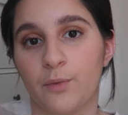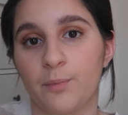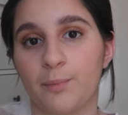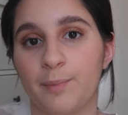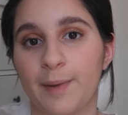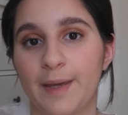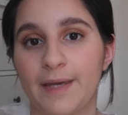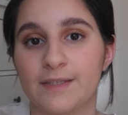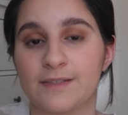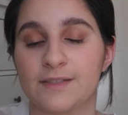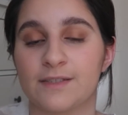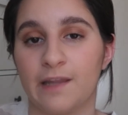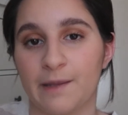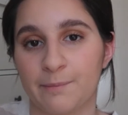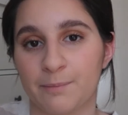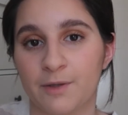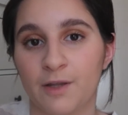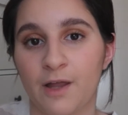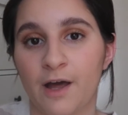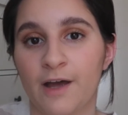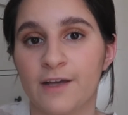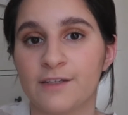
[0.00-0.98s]
based lip
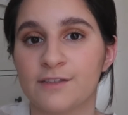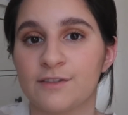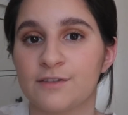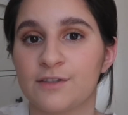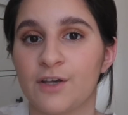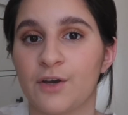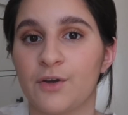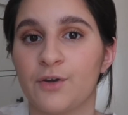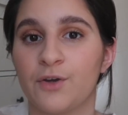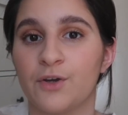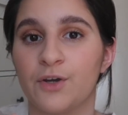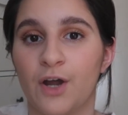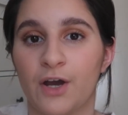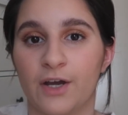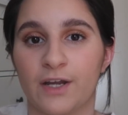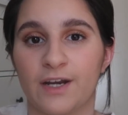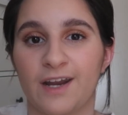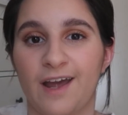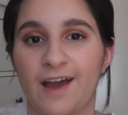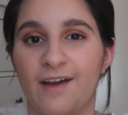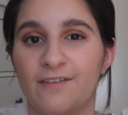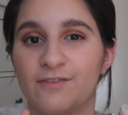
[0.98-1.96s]
gloss, so you're not
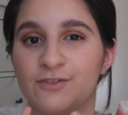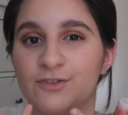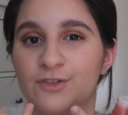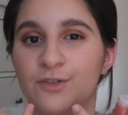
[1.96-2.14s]
going to have